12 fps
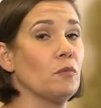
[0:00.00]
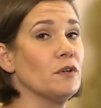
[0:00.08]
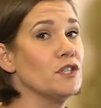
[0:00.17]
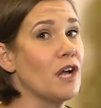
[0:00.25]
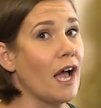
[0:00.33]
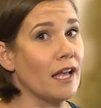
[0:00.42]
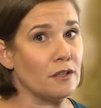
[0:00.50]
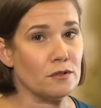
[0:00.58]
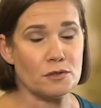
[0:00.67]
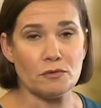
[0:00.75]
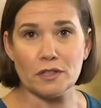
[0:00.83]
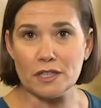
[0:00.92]
which I
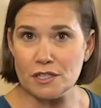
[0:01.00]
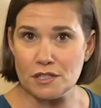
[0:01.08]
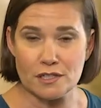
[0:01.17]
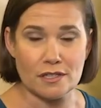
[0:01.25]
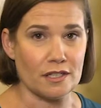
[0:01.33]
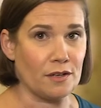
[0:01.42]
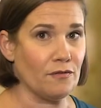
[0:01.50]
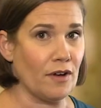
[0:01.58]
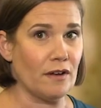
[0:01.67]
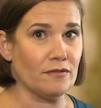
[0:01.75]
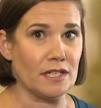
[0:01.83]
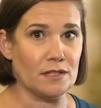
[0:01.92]
use religiously
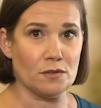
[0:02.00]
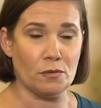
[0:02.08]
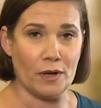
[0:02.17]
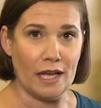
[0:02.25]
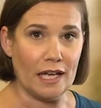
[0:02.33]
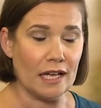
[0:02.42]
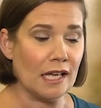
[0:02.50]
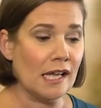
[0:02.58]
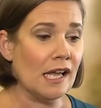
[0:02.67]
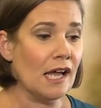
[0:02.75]
5 days a week,